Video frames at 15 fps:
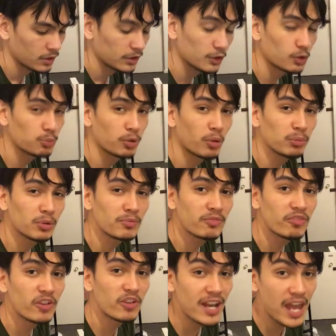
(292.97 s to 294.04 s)
Little problem
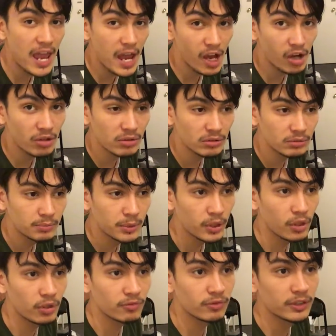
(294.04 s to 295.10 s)
for now, but
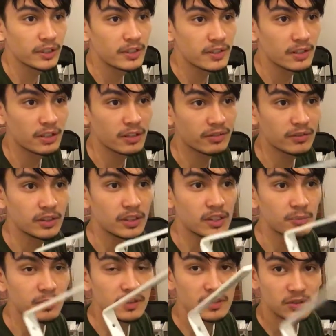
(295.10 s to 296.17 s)
hopefully it's enough to
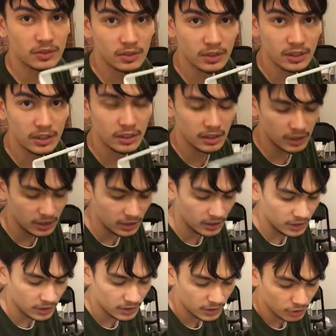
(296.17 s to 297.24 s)
keep it sturdy,
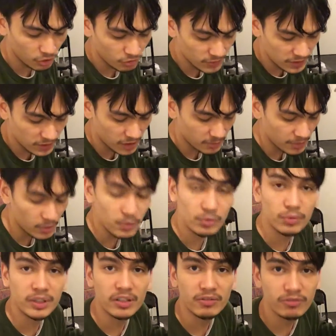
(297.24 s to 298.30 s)
and then over time I will
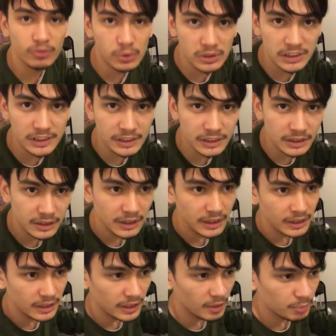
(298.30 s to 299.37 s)
reinforce it
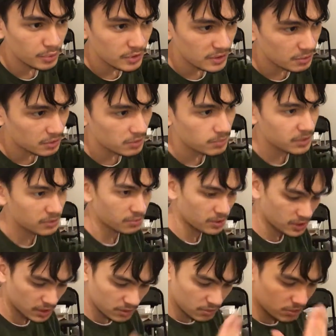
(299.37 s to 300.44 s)
and put something in
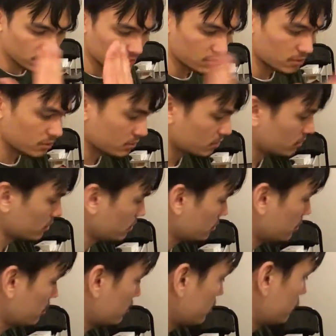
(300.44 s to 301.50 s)
between or
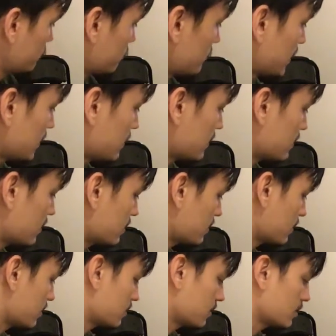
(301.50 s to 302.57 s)
make this
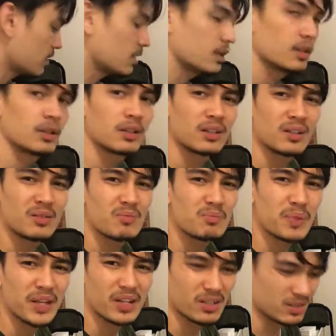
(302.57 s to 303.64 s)

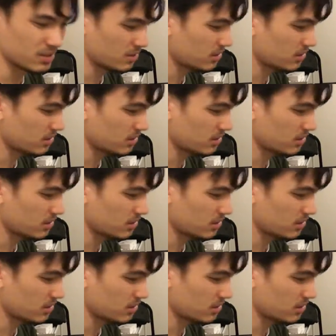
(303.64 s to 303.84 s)
better.